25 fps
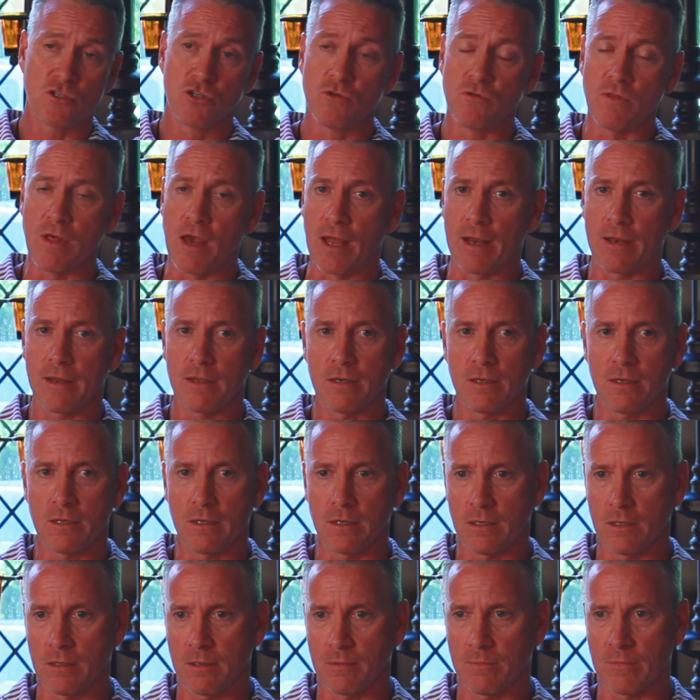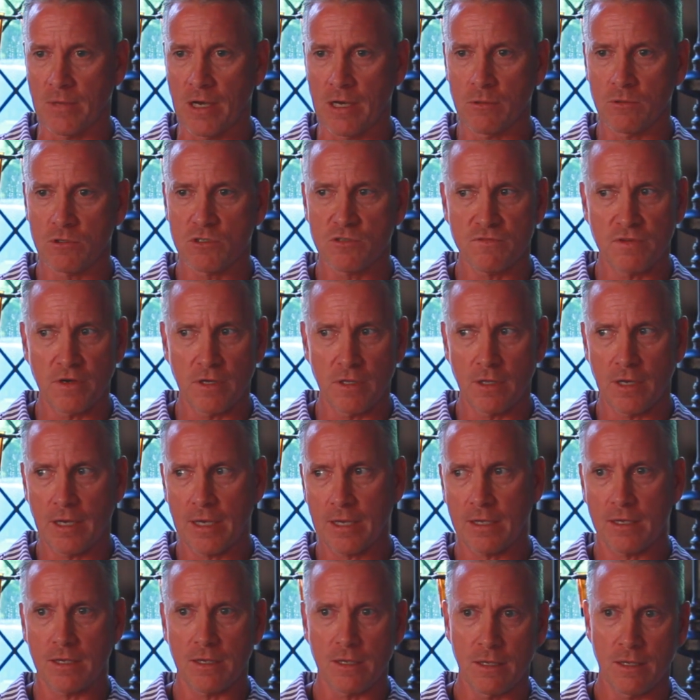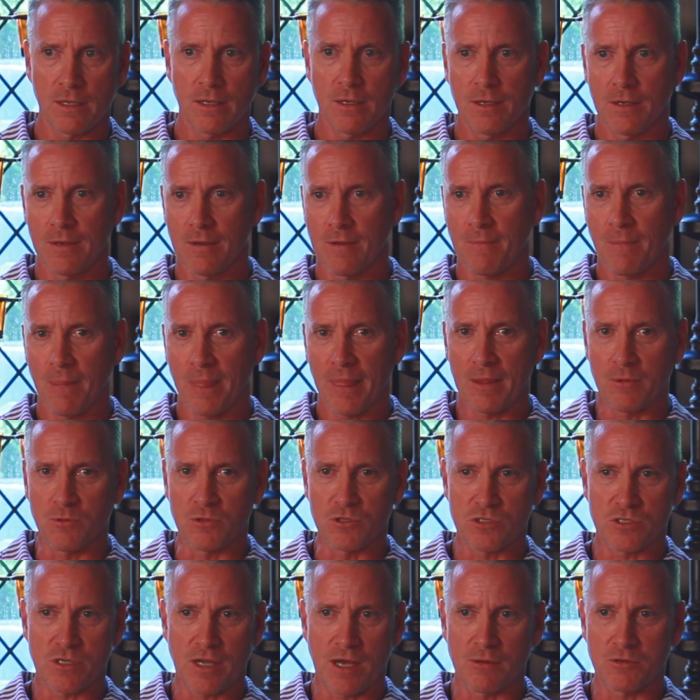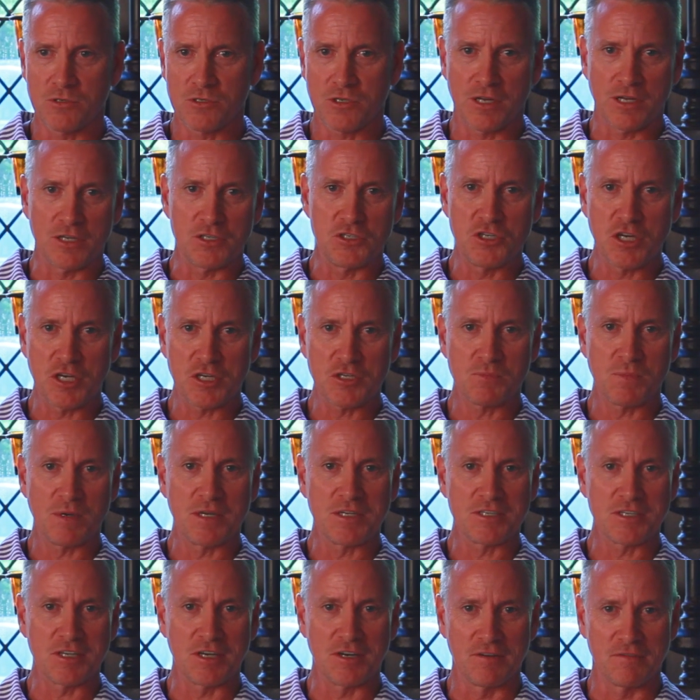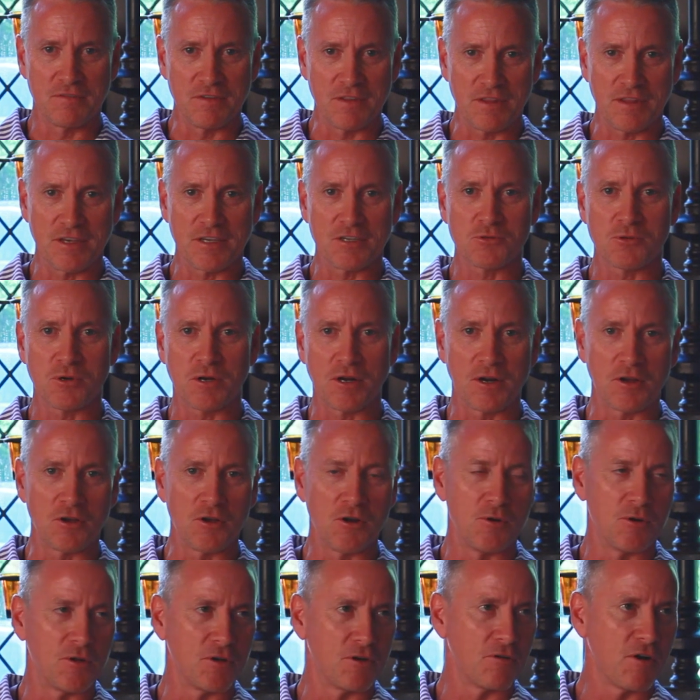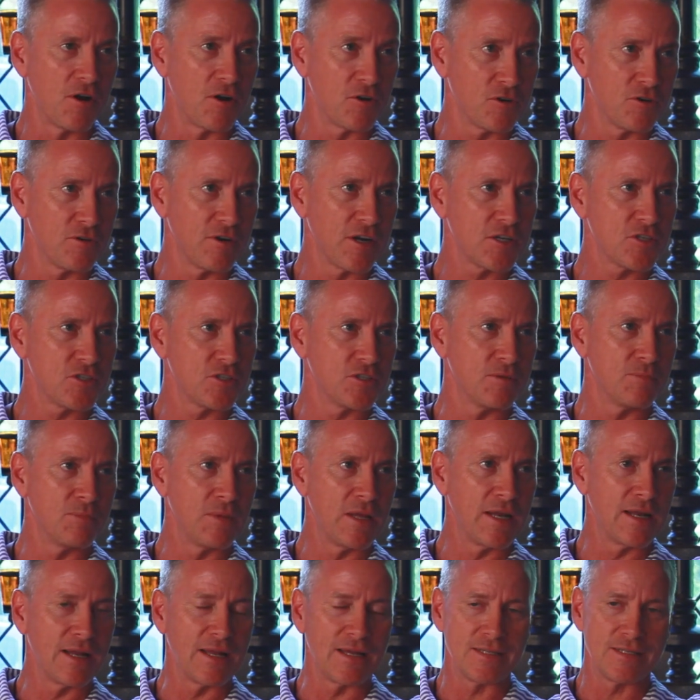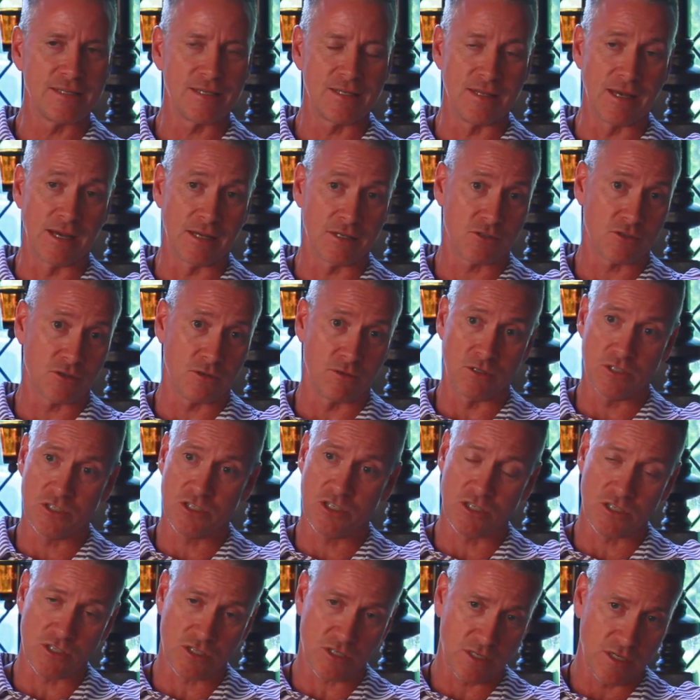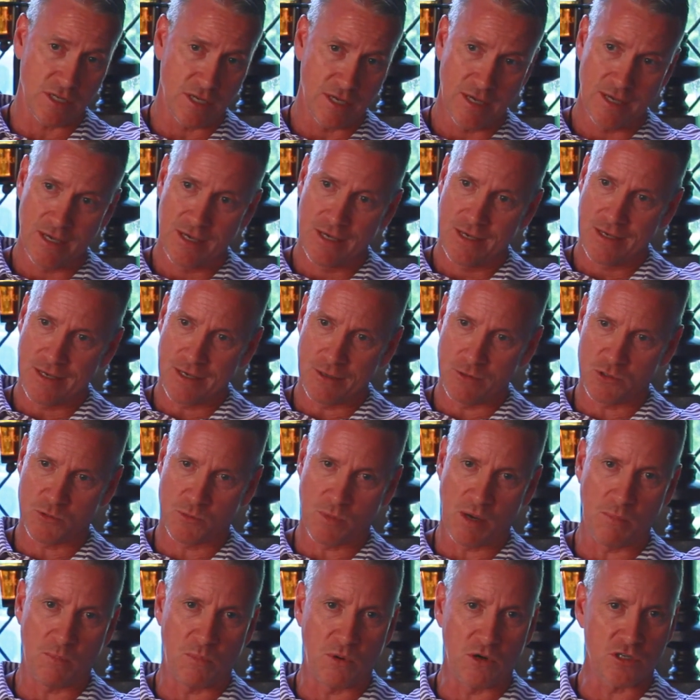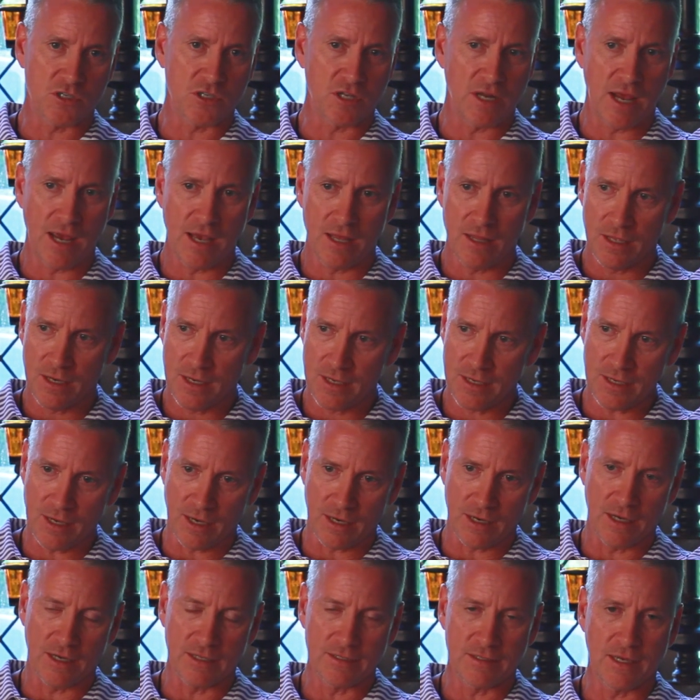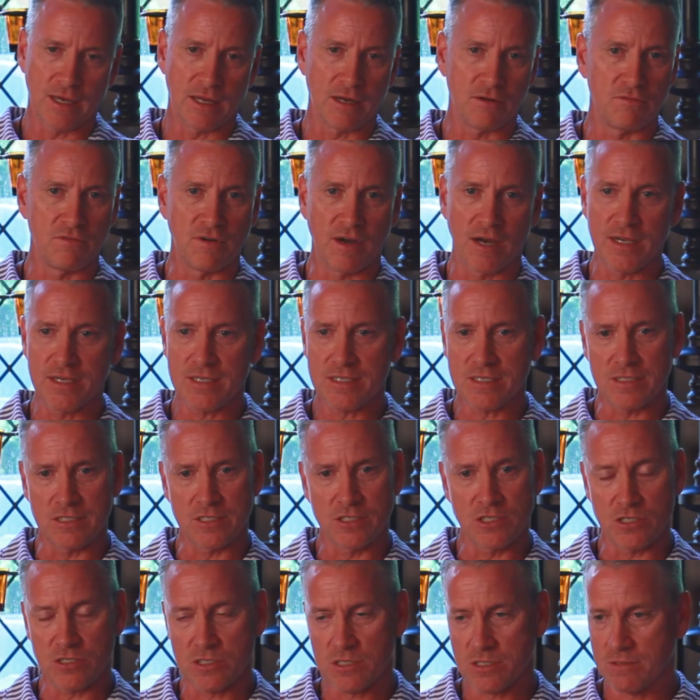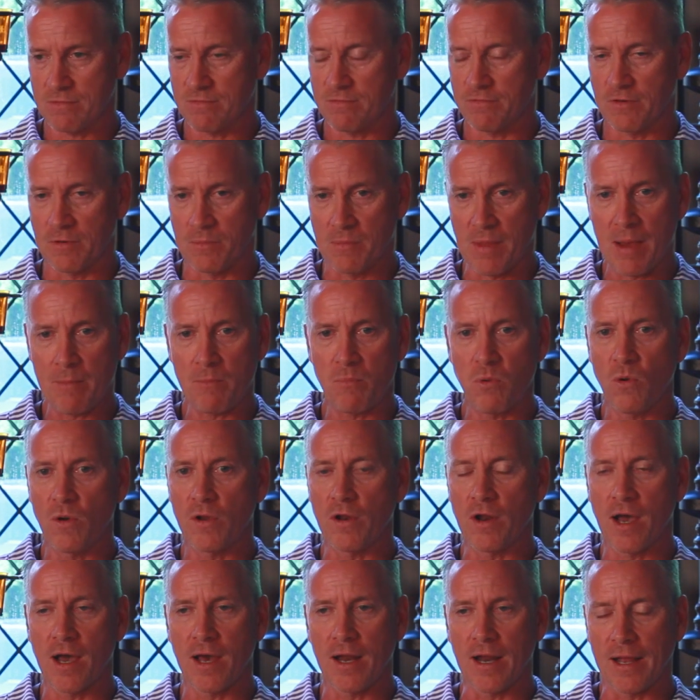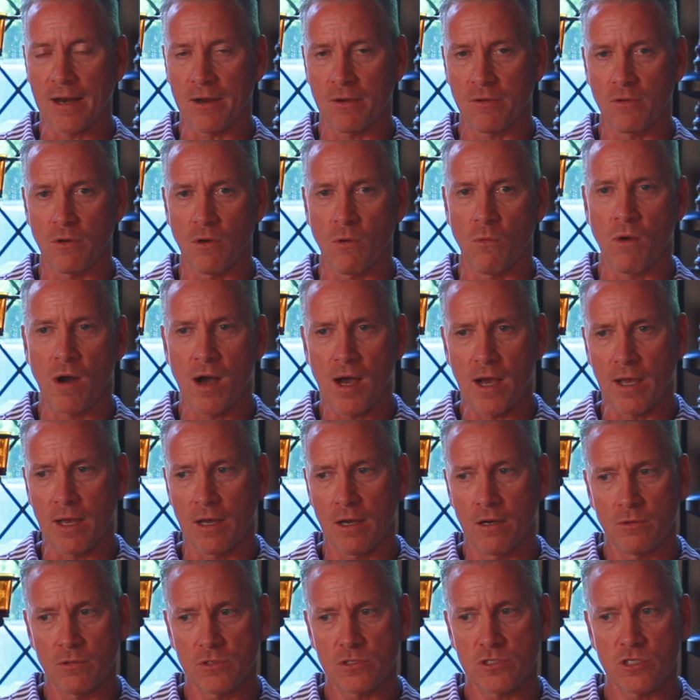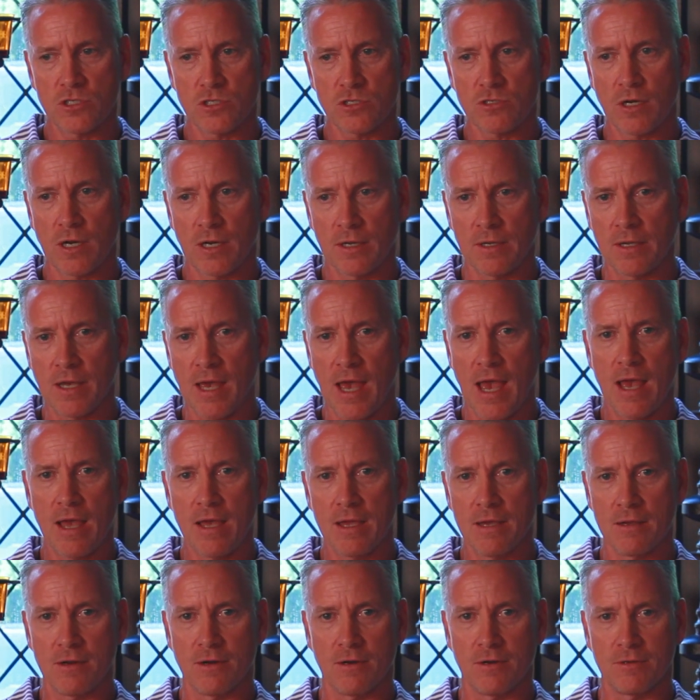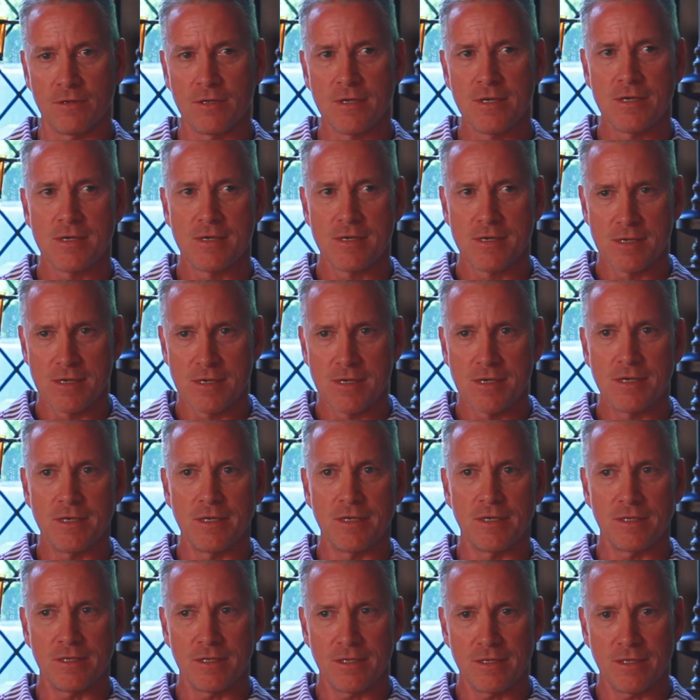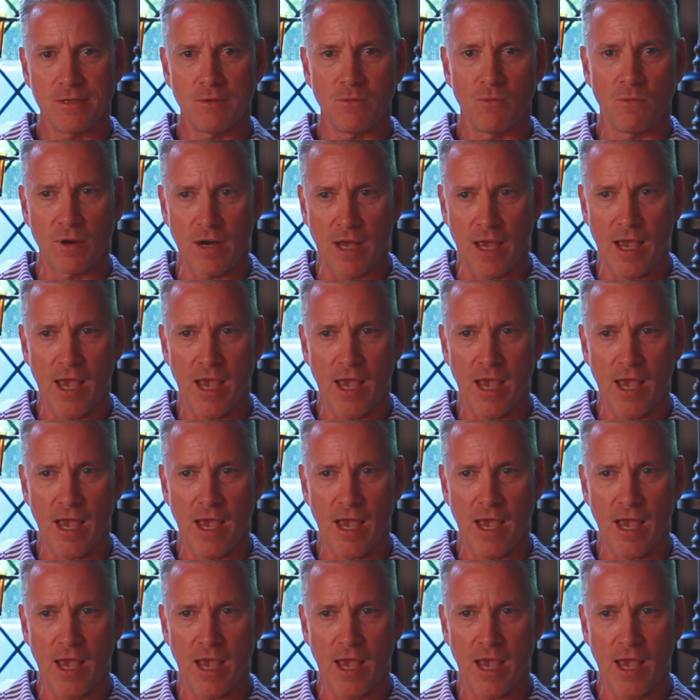do that. I always felt like I was going to jinx myself and things were going to go in the wrong direction the minute I did that. So it was my personality. I got that advice, and just from that point on, I don't know why. I always just tried to, you know, when I